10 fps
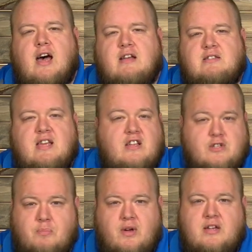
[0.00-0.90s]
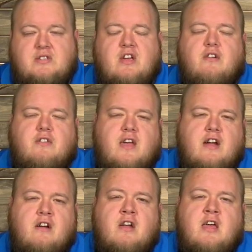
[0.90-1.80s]
Sand Springs here and
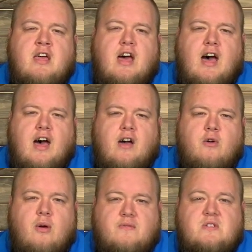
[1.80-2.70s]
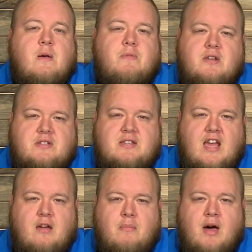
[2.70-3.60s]
there, who have something to
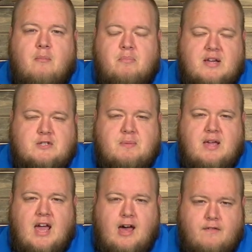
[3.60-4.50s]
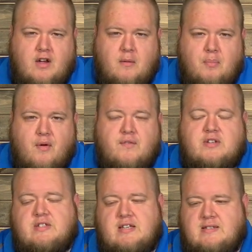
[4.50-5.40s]
say about Bixby having a
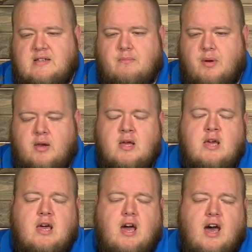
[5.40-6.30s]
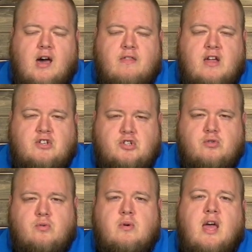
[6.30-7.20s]
perfect season. But they
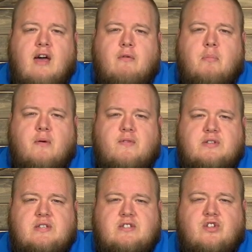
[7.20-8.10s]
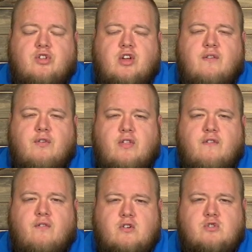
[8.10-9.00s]
do have a perfect season, looking for their
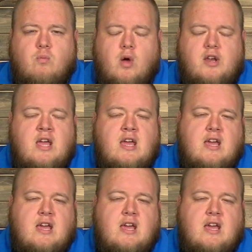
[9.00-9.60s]
first one